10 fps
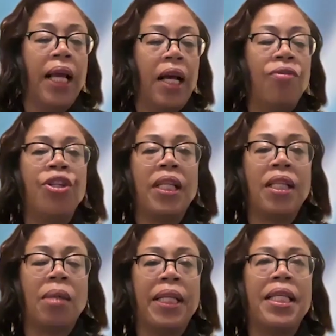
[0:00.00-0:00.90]

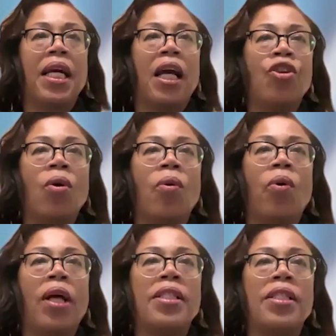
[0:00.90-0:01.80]
reducing disability,
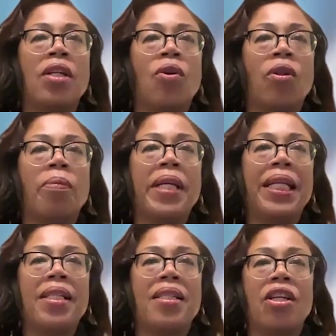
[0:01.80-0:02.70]
I know as an
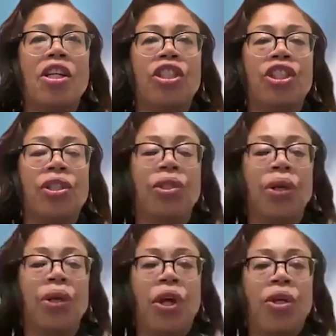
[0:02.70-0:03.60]
orthopedic
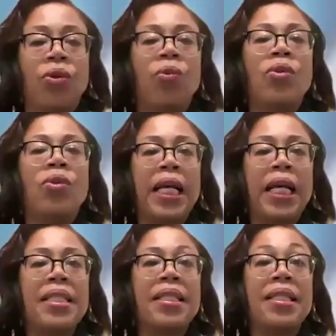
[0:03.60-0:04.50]
surgeon, you
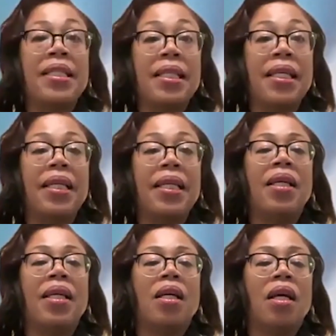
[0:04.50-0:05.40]
tend to see